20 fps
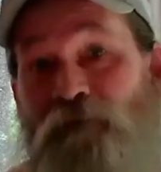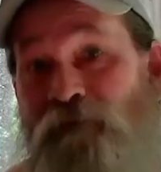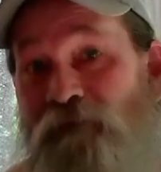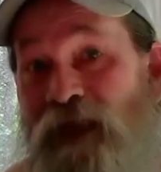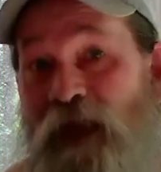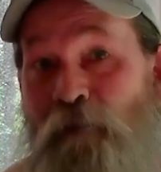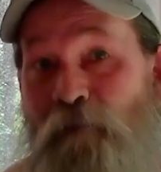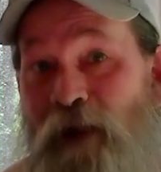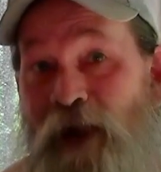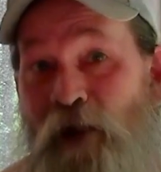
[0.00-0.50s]

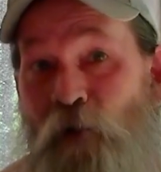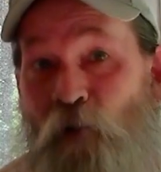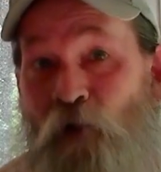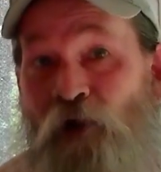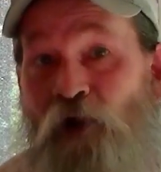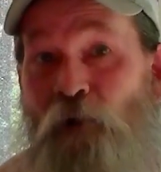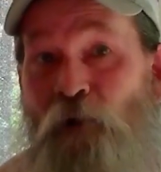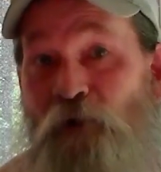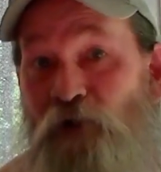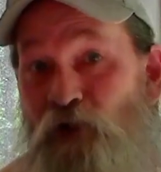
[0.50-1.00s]
That might
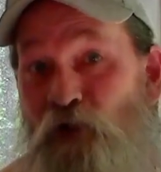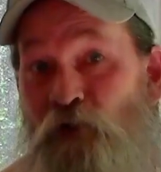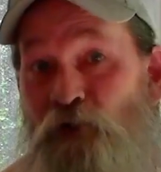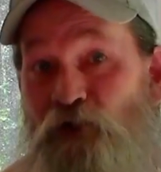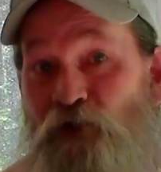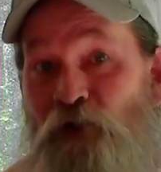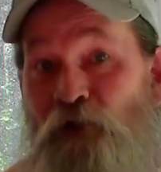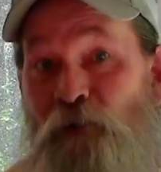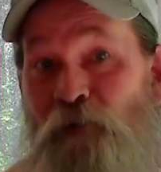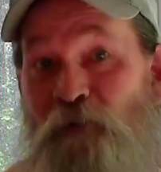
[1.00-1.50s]
work with
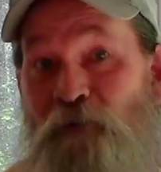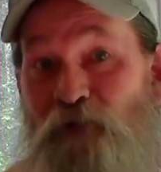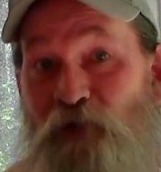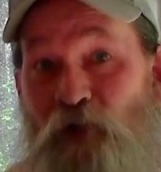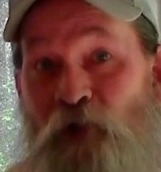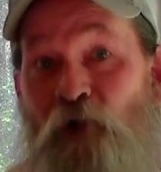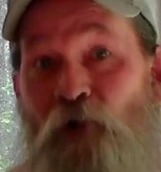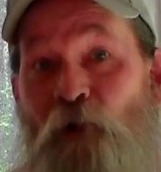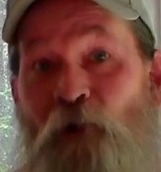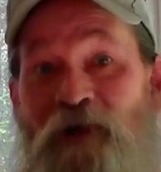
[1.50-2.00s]
YouTube
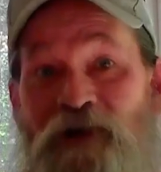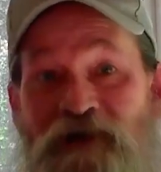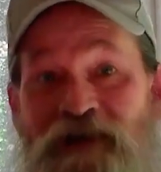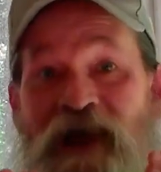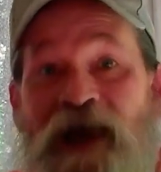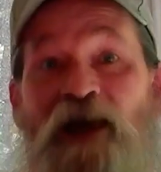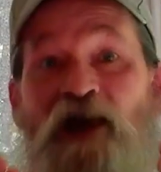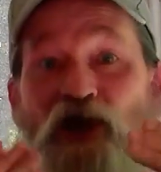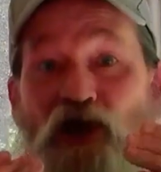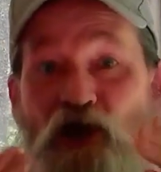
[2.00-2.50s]
too, is
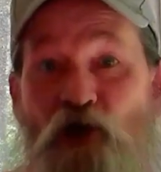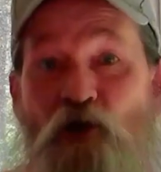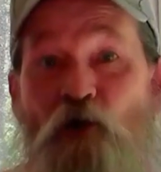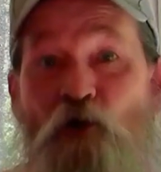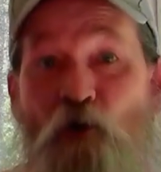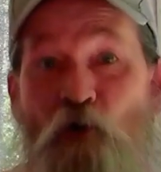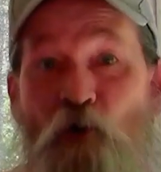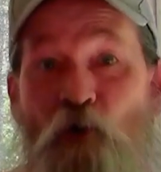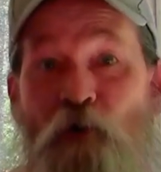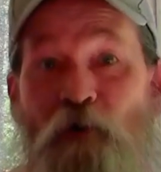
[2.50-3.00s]
that
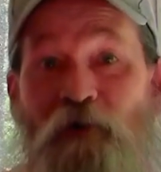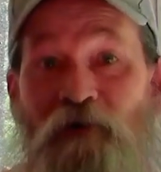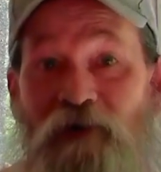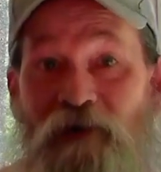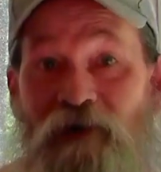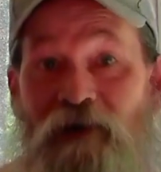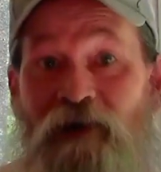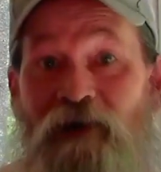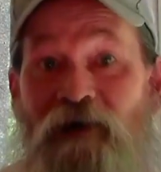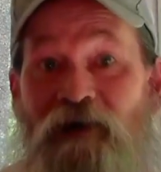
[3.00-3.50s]
you
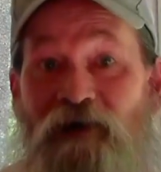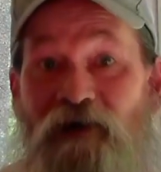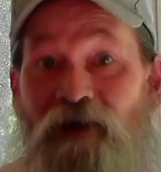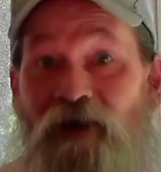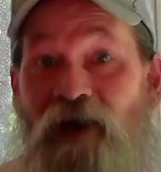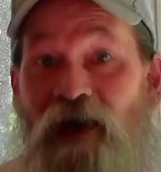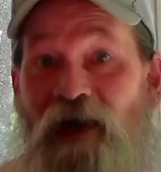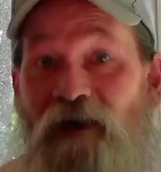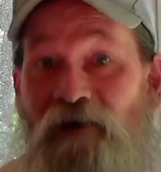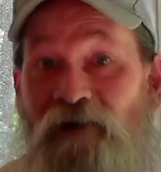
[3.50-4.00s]

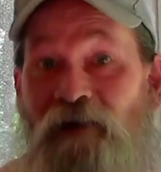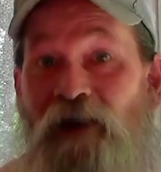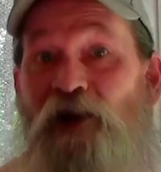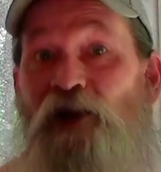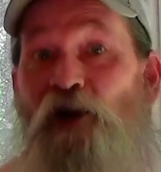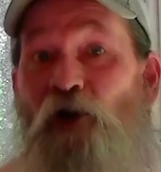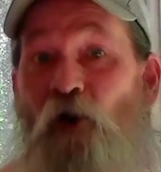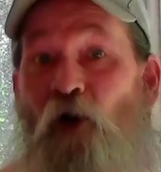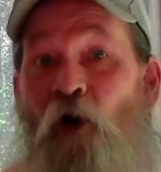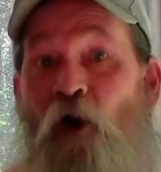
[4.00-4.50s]
let
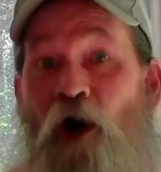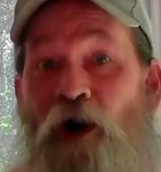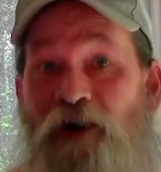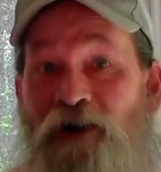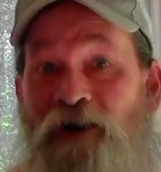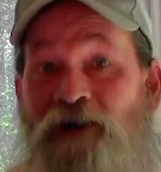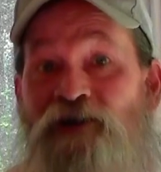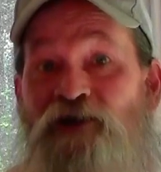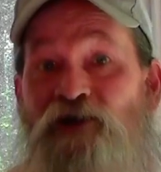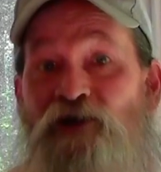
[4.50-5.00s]
your
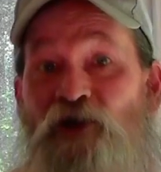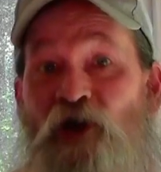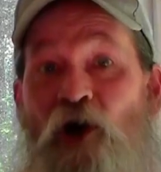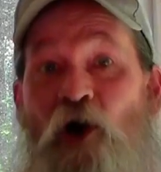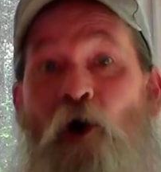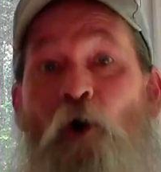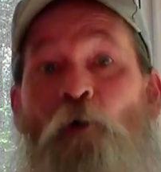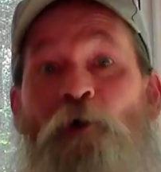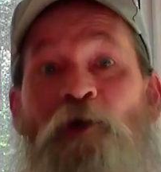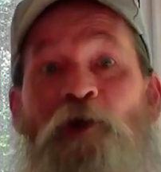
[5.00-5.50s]
audience
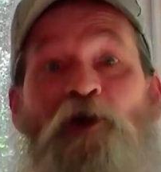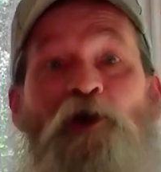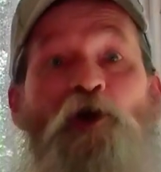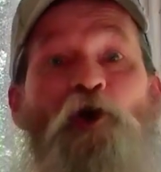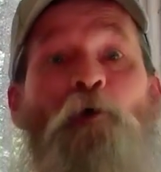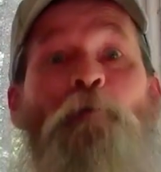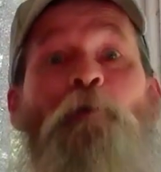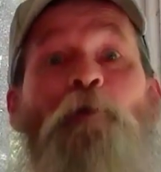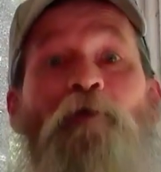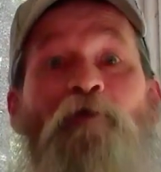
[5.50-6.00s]
know that
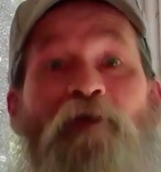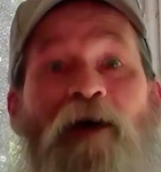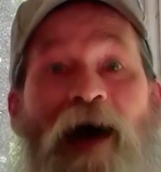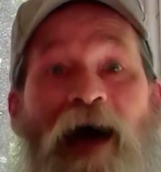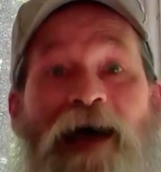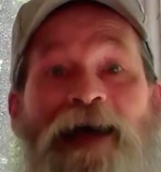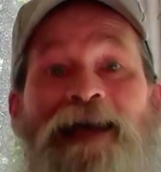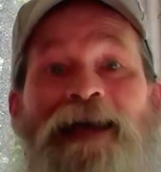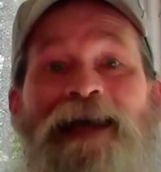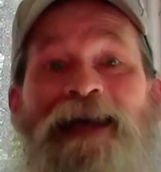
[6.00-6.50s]
you're
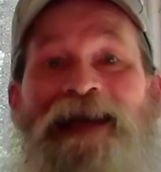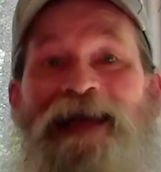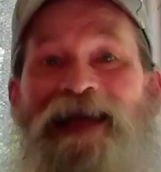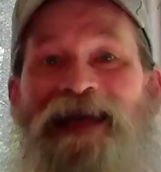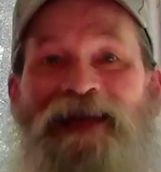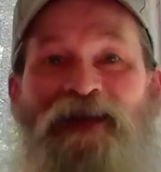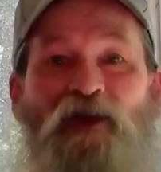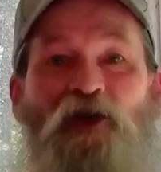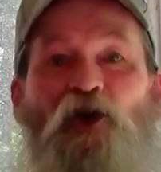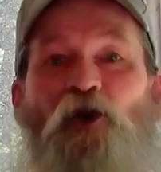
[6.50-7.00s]
providing
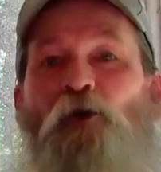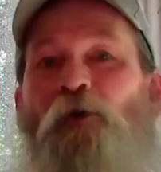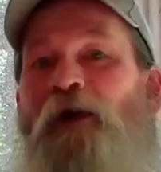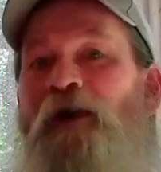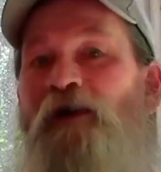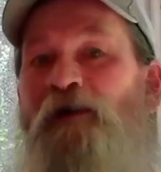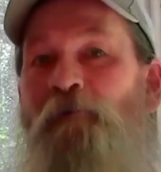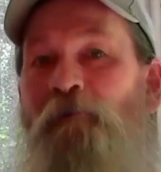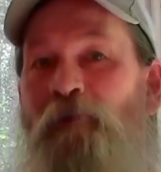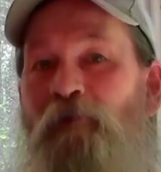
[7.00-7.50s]

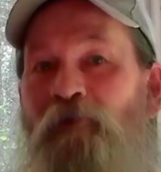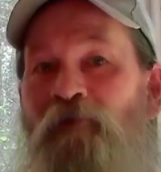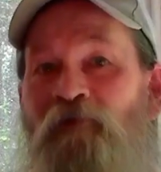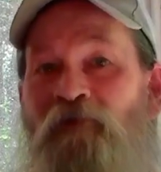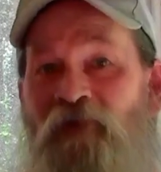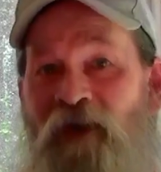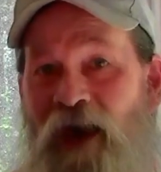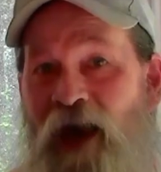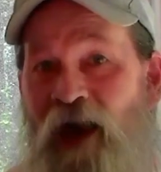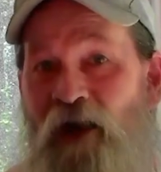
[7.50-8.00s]
incredible
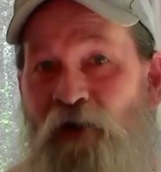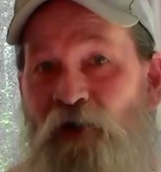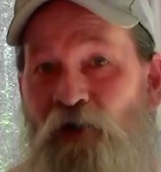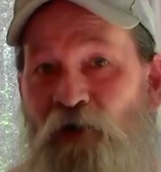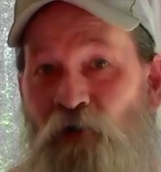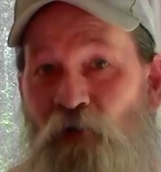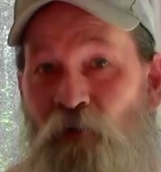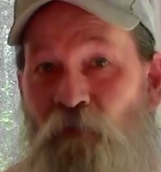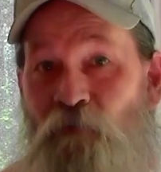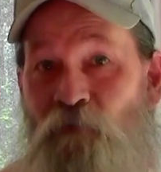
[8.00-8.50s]

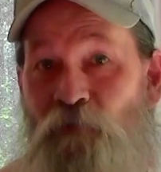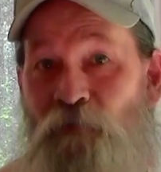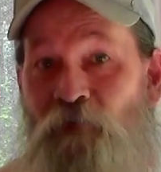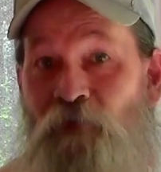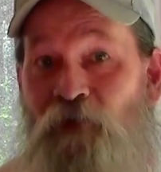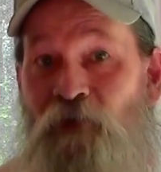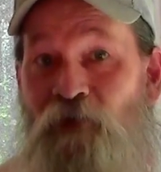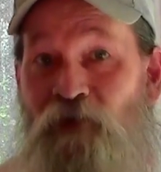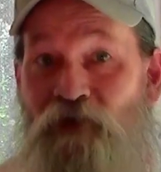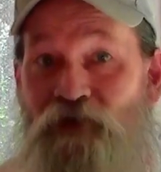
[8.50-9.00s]
value
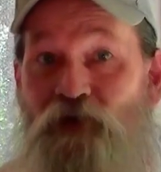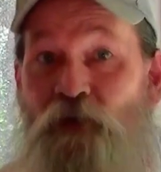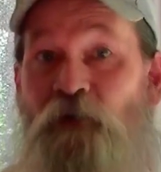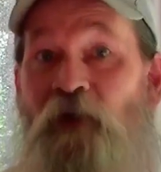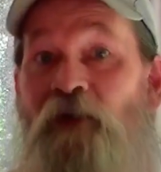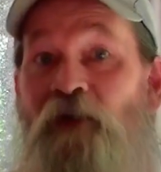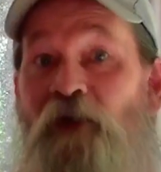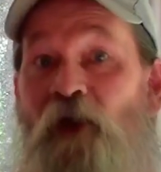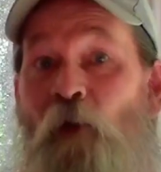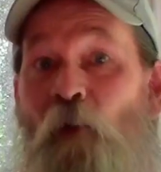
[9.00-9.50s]
so
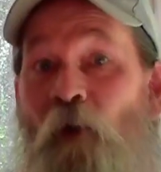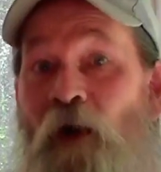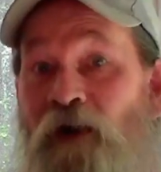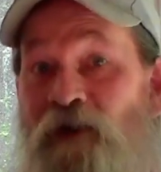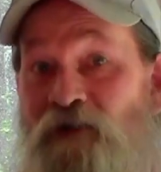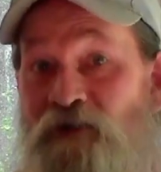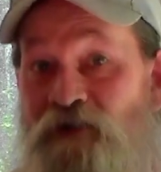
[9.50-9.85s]
that they'll want to